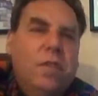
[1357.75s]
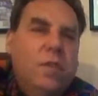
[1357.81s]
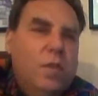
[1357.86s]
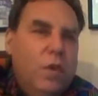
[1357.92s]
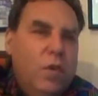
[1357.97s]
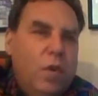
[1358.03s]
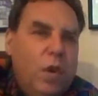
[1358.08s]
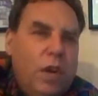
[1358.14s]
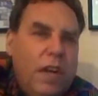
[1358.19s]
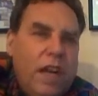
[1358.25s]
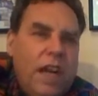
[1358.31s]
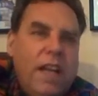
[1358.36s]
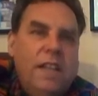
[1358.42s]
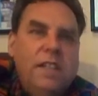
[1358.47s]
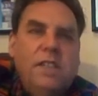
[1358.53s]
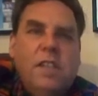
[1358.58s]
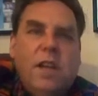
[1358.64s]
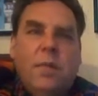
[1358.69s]
through
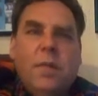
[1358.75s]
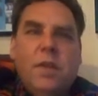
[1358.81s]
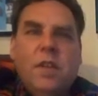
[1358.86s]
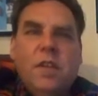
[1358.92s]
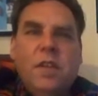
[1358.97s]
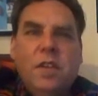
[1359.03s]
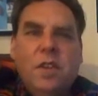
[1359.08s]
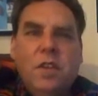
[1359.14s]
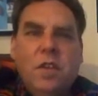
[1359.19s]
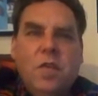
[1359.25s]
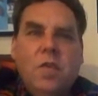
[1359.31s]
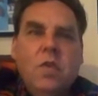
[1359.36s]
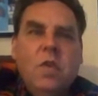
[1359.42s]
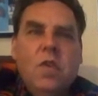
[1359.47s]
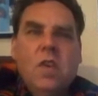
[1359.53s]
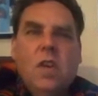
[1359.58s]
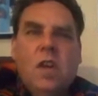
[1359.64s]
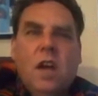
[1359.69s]
creating something new,